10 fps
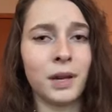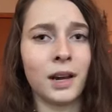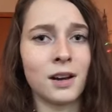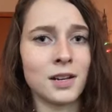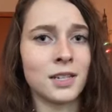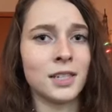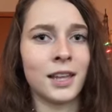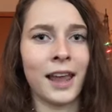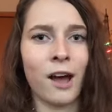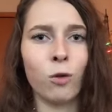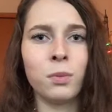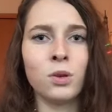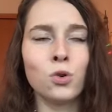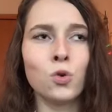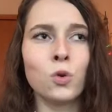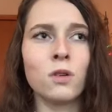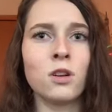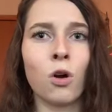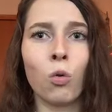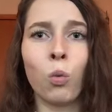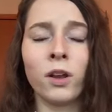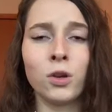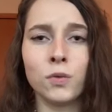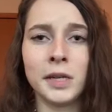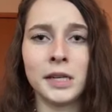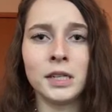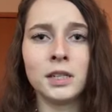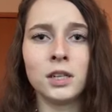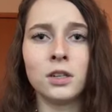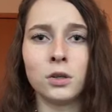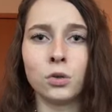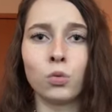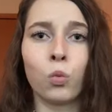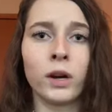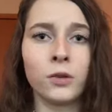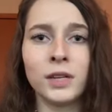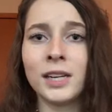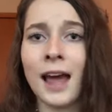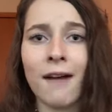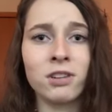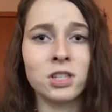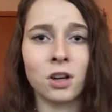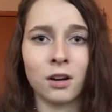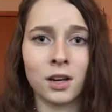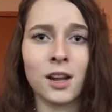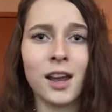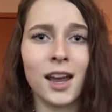because they help you know what you need to do, when you need to have it done,